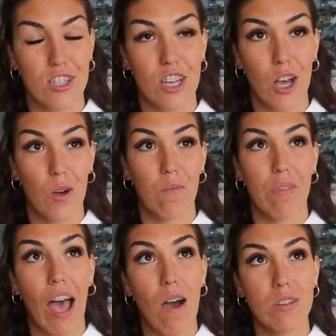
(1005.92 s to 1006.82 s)
So
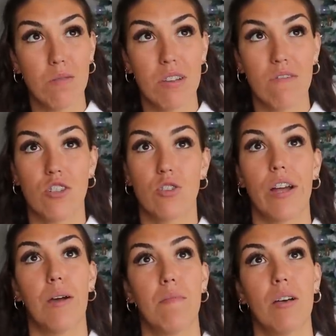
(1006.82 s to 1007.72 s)
that was a bit of a
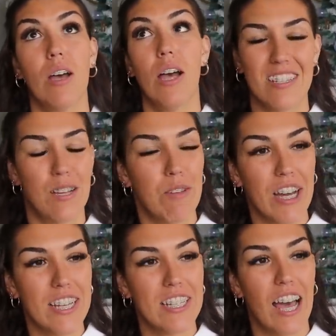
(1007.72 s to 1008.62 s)
trip. Some of you
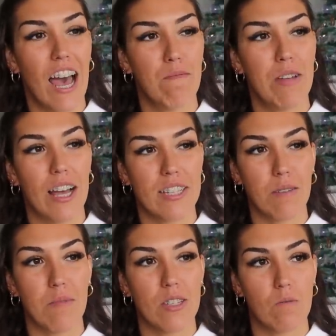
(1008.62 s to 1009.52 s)
guys have been
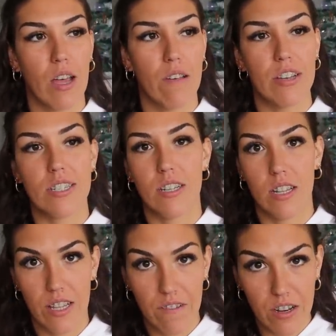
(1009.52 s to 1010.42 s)
asking me as well if I
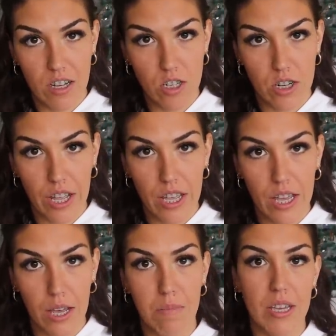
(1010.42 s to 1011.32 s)
still live in
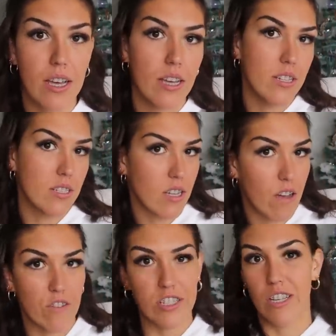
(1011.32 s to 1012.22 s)
Australia, because
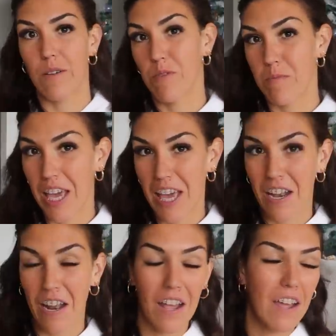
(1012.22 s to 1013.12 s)
obviously I'm from
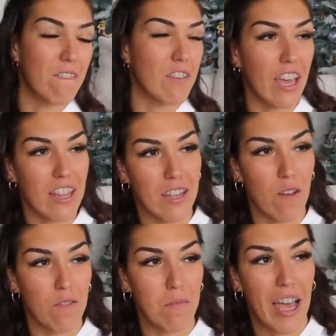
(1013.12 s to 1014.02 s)
Canada, if you can't
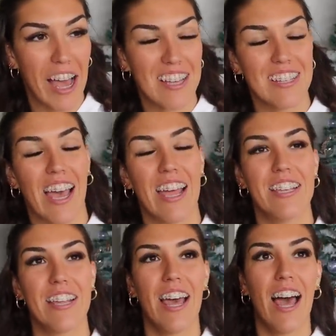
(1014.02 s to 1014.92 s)
tell from the
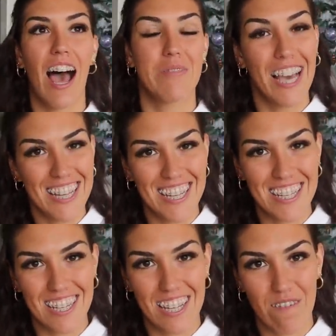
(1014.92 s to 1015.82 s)
accent. Yes, I
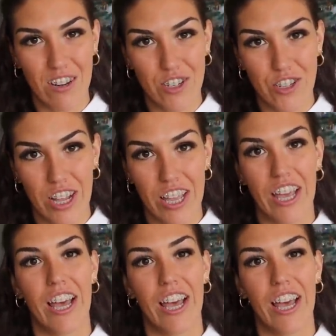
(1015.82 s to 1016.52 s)
still live in Australia.